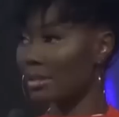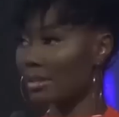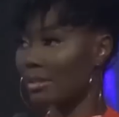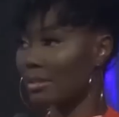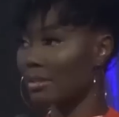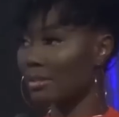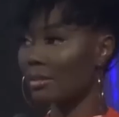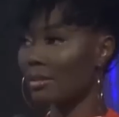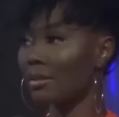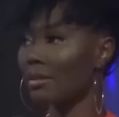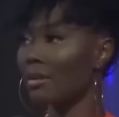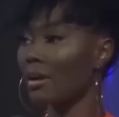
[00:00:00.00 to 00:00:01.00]
that
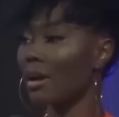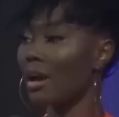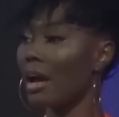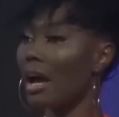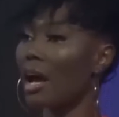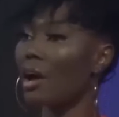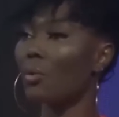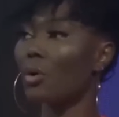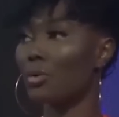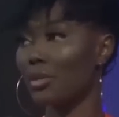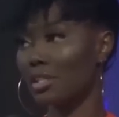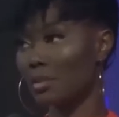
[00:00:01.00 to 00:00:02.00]

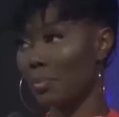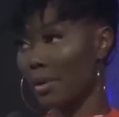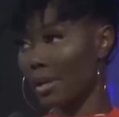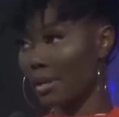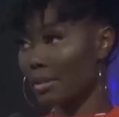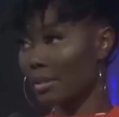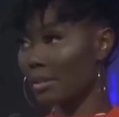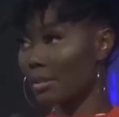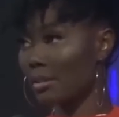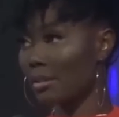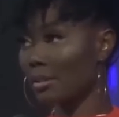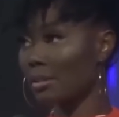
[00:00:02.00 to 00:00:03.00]
I want
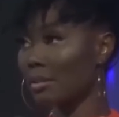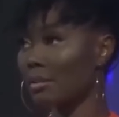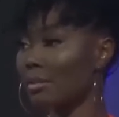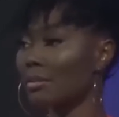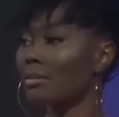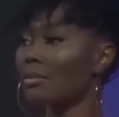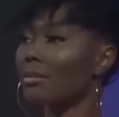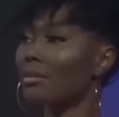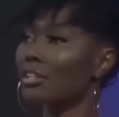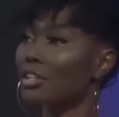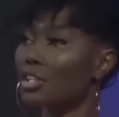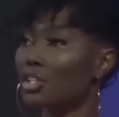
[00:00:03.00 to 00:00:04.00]
respect.
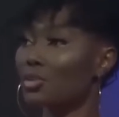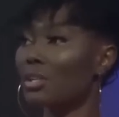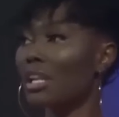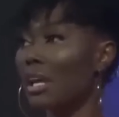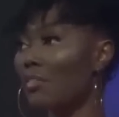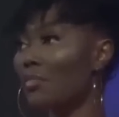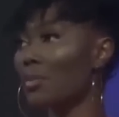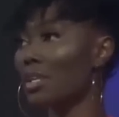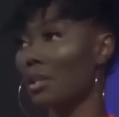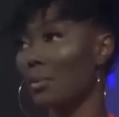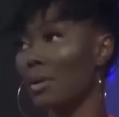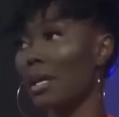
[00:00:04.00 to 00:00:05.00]
He should love
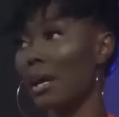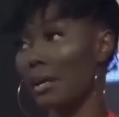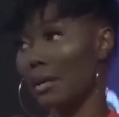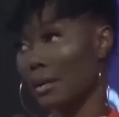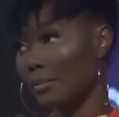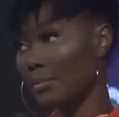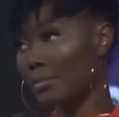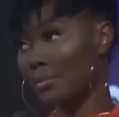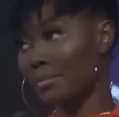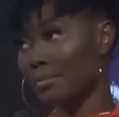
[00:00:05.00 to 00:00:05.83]
me the way I am.